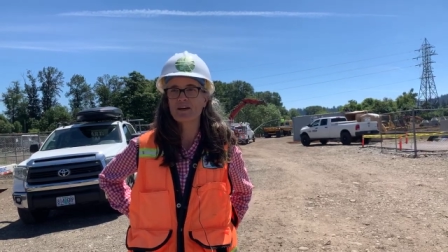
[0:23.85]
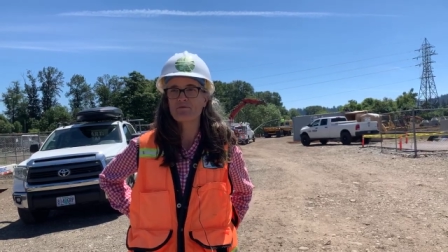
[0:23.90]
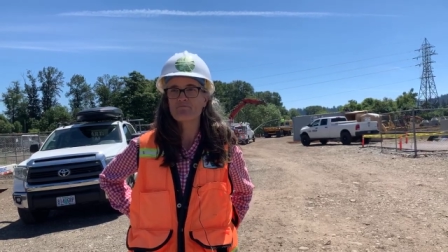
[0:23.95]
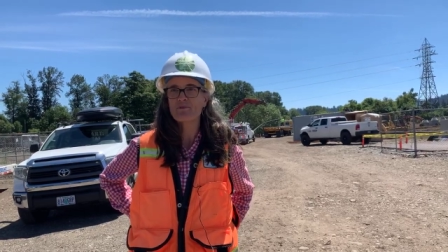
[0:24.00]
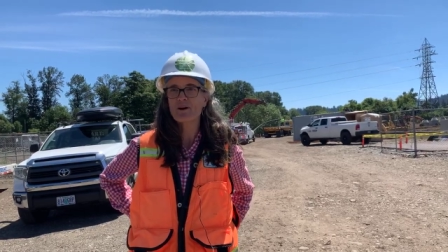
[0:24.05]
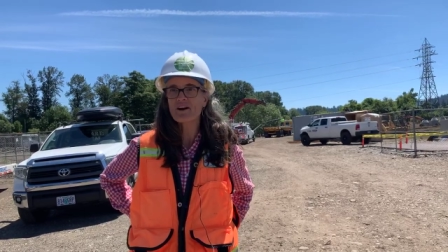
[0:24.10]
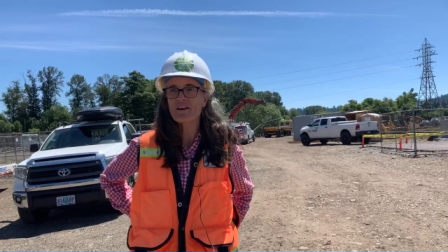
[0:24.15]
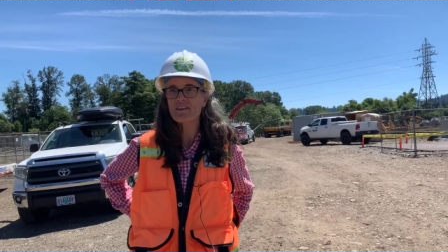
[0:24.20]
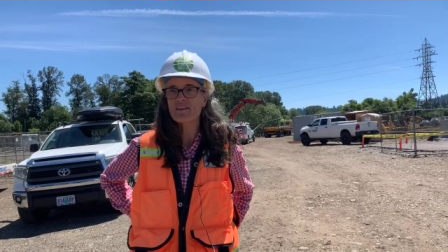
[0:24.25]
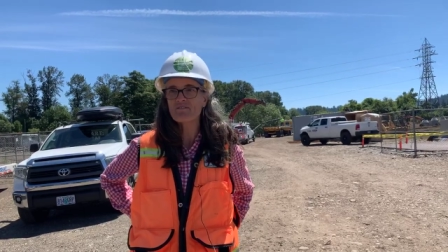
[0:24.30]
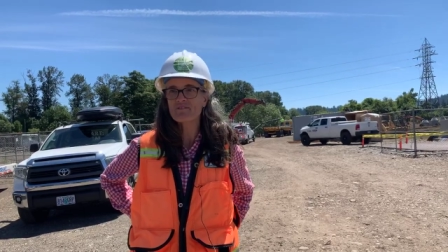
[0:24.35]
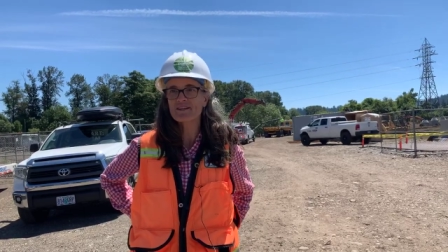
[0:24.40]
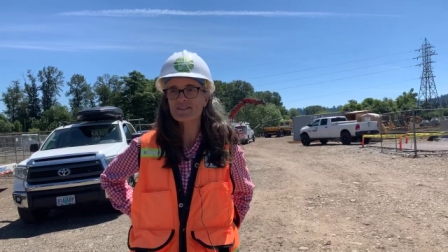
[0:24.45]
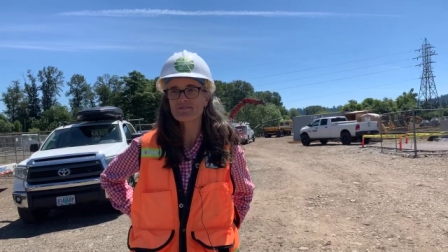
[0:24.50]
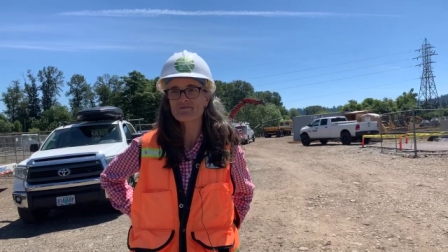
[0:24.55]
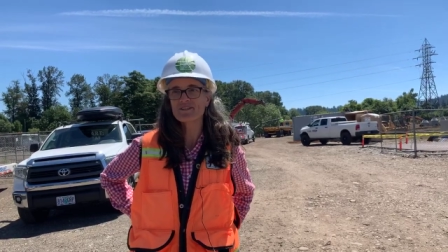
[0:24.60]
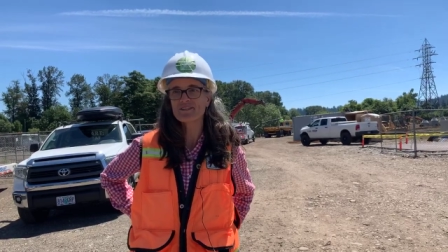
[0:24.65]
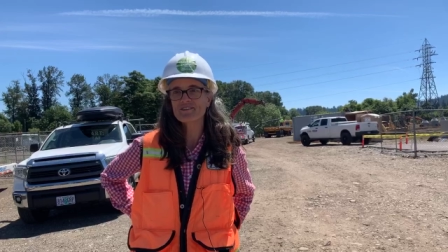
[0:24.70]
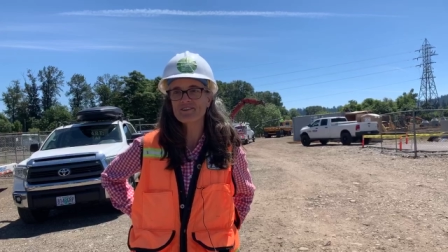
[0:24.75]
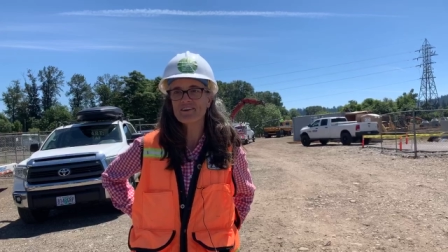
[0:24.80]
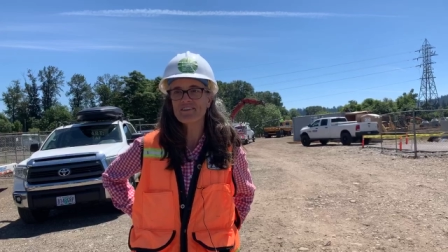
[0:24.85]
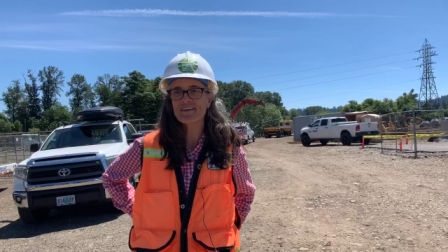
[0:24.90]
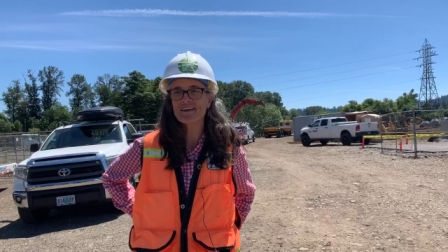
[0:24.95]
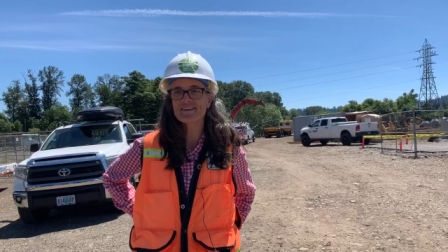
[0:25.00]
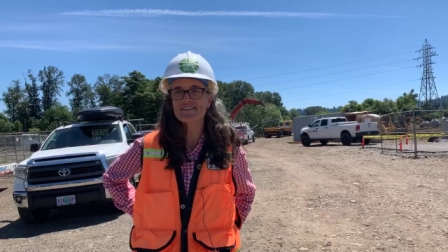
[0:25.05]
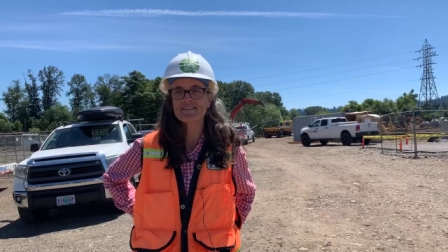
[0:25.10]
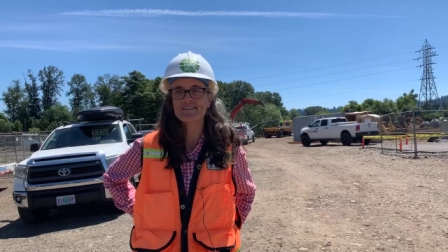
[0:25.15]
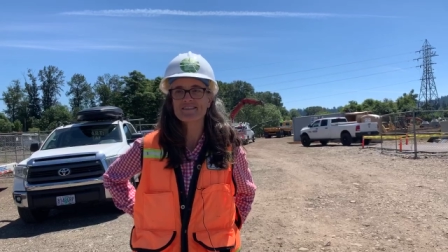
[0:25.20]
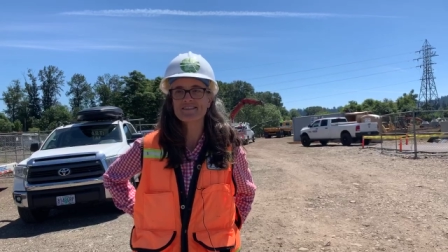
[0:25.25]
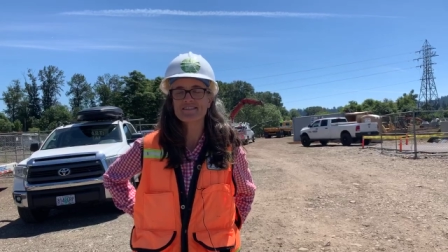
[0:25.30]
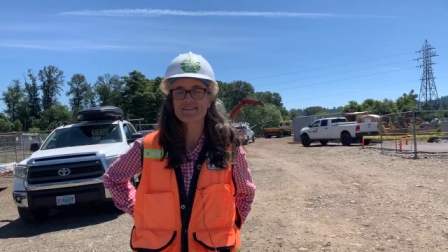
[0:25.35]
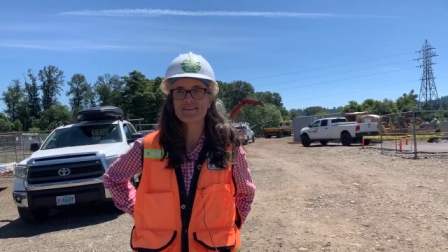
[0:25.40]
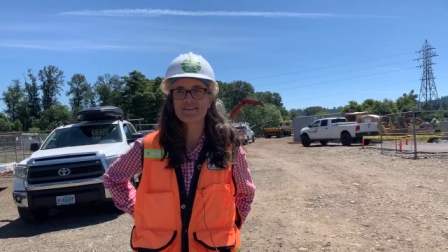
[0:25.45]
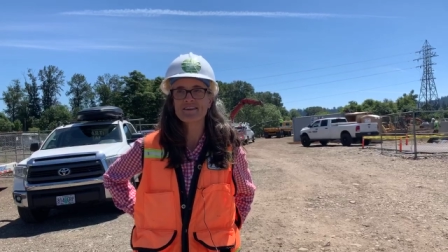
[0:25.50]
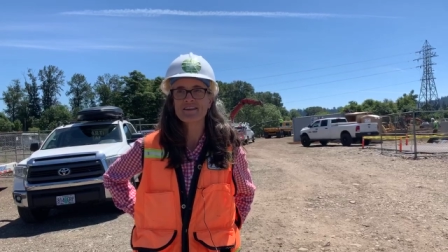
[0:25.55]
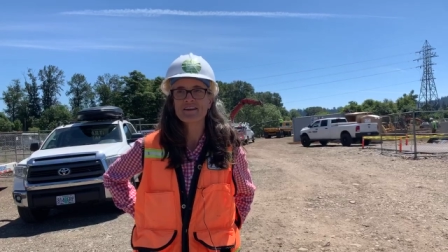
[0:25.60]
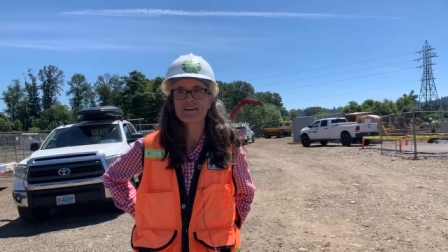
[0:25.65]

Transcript: And part of the reason we're doing this is to